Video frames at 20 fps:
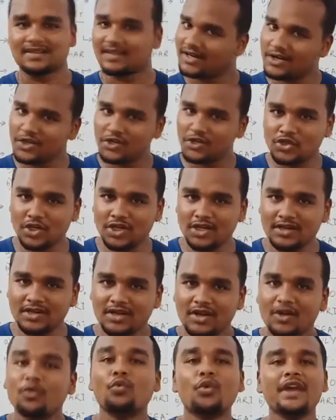
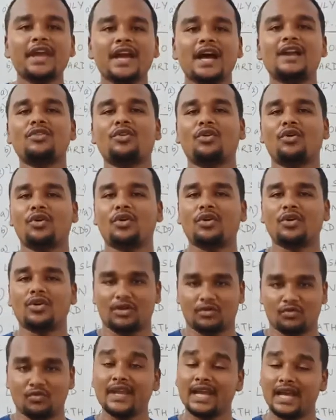Understood? We
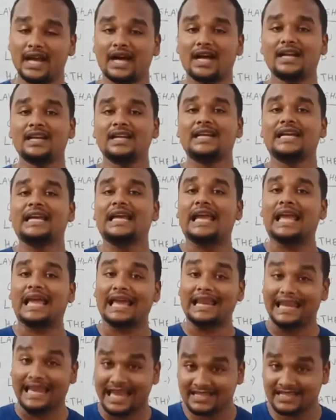
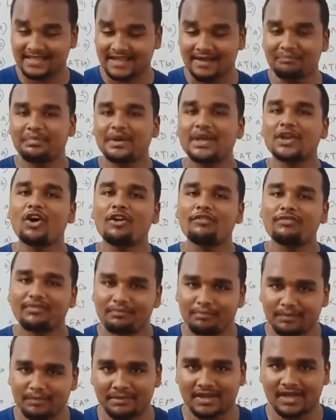are an example
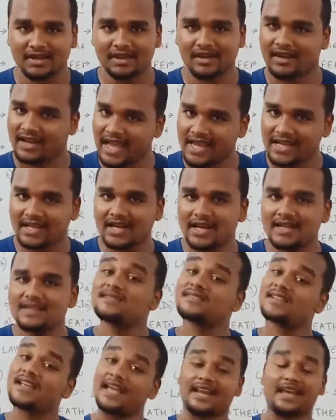of mammal. Like
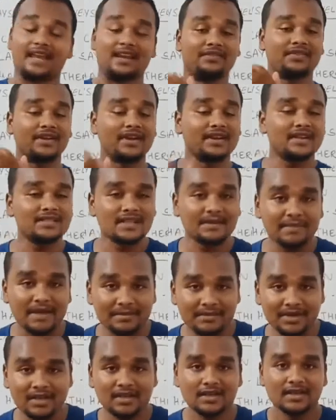us, an elephant is a
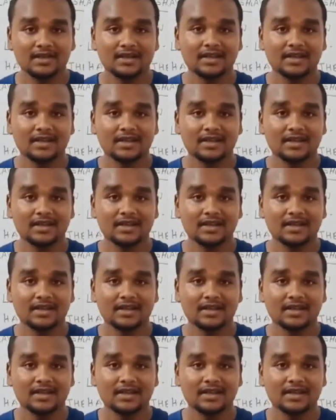mammal.